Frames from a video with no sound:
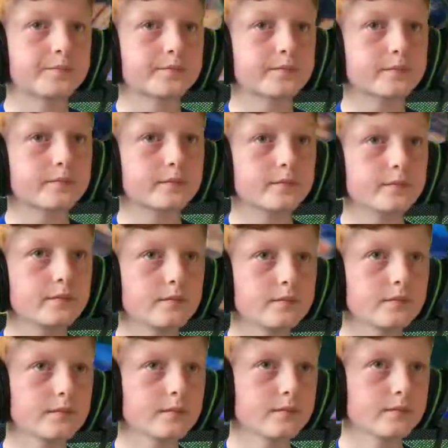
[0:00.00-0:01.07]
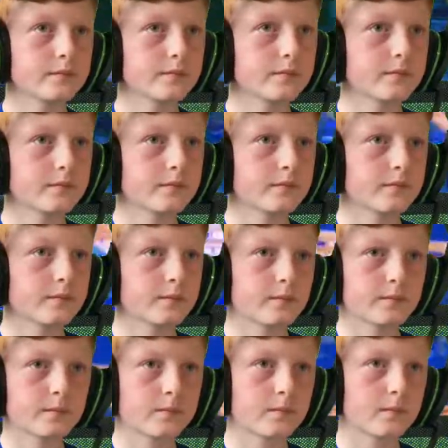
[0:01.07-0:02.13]

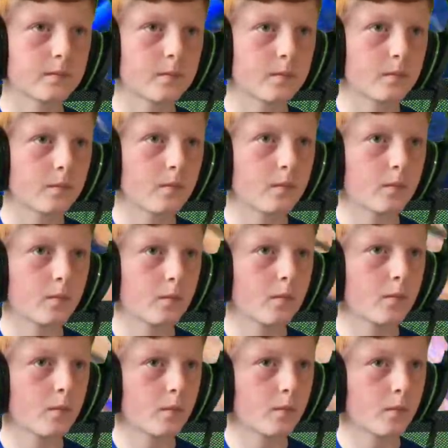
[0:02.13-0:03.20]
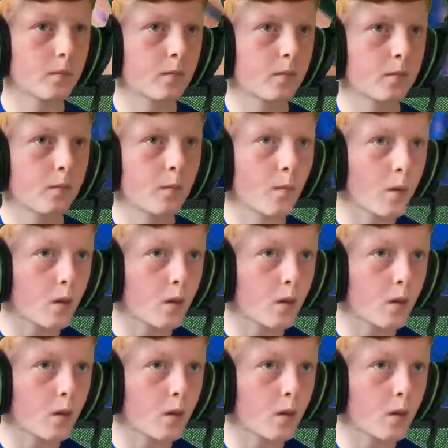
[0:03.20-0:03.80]
Nobody speaks.